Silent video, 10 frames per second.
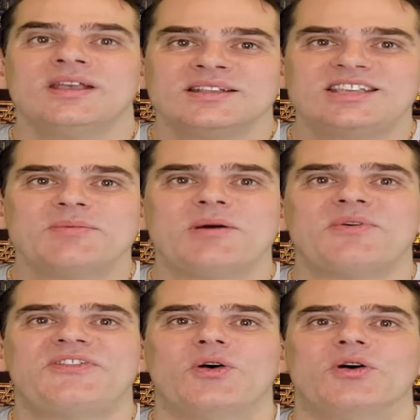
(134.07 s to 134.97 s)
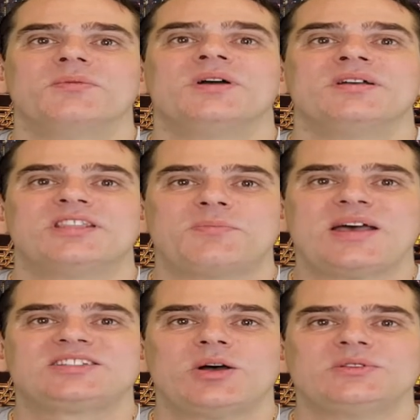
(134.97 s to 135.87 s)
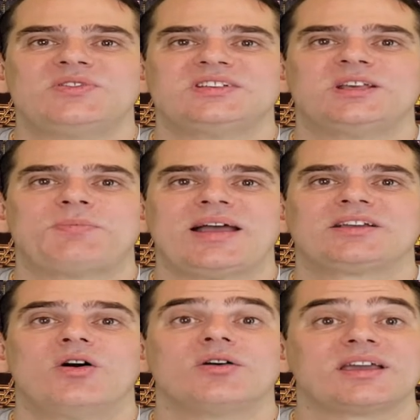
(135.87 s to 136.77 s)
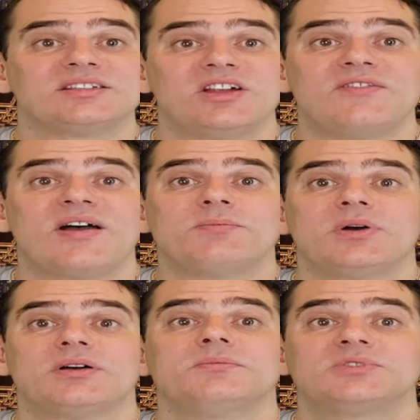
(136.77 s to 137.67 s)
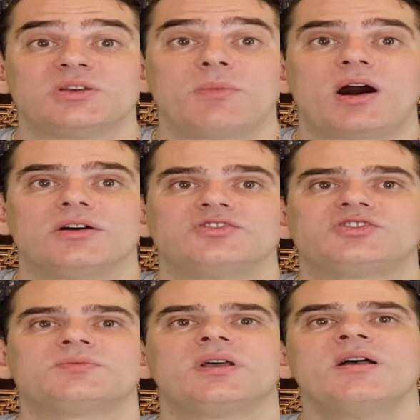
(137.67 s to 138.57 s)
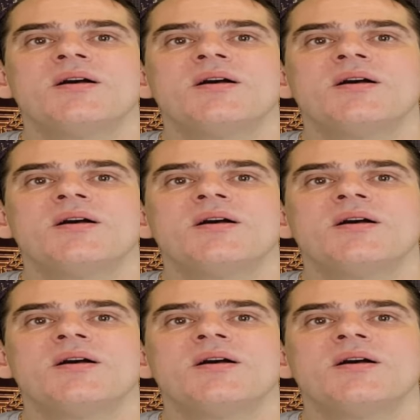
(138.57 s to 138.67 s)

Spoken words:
Tip number four, the best time to visit Bangkok is November to March.